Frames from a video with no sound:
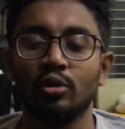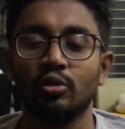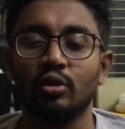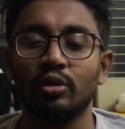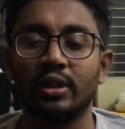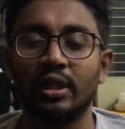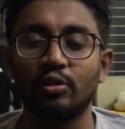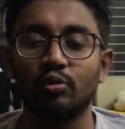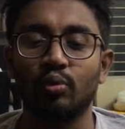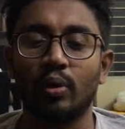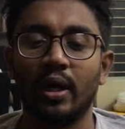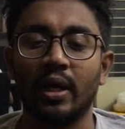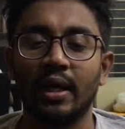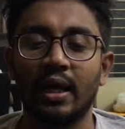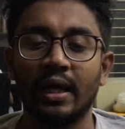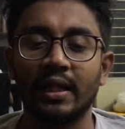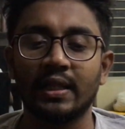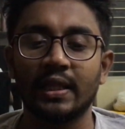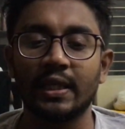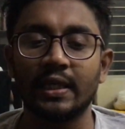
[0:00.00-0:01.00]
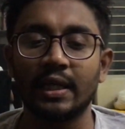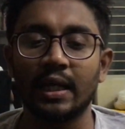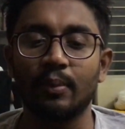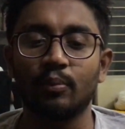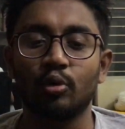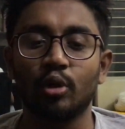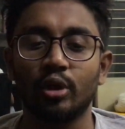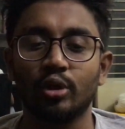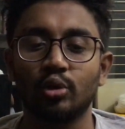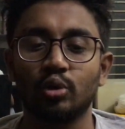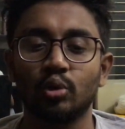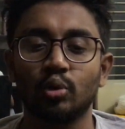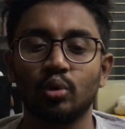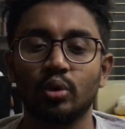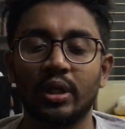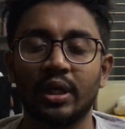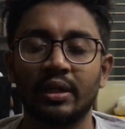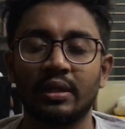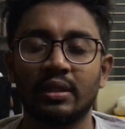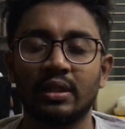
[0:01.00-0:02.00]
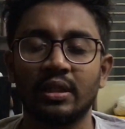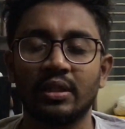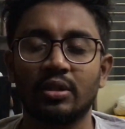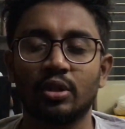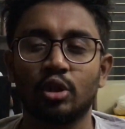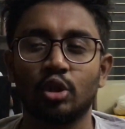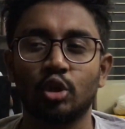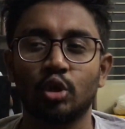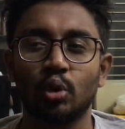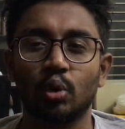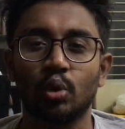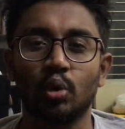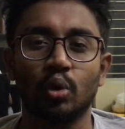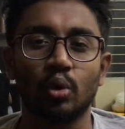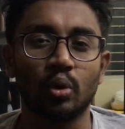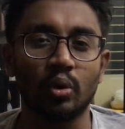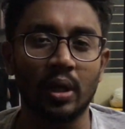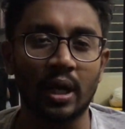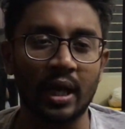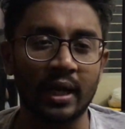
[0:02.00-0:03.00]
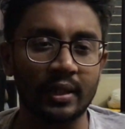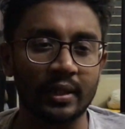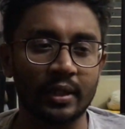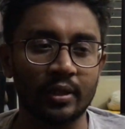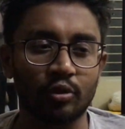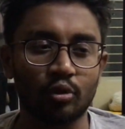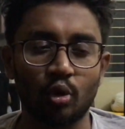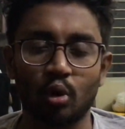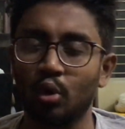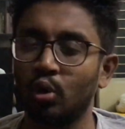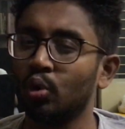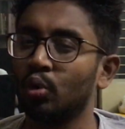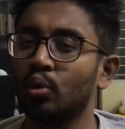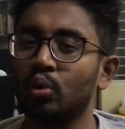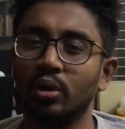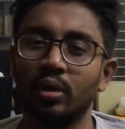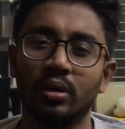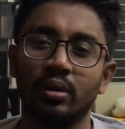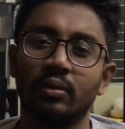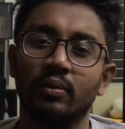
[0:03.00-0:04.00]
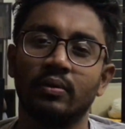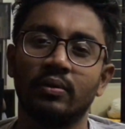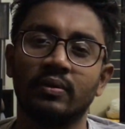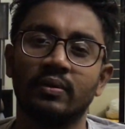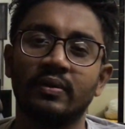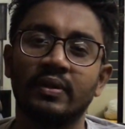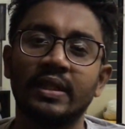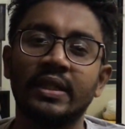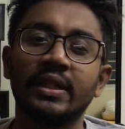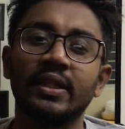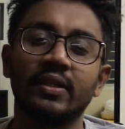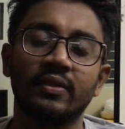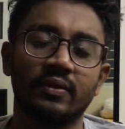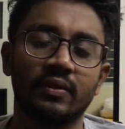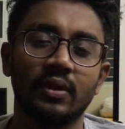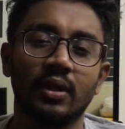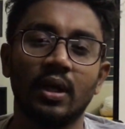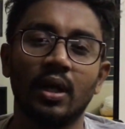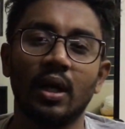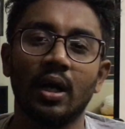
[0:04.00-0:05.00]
So that's why I think I'm going to get this show and this whole series,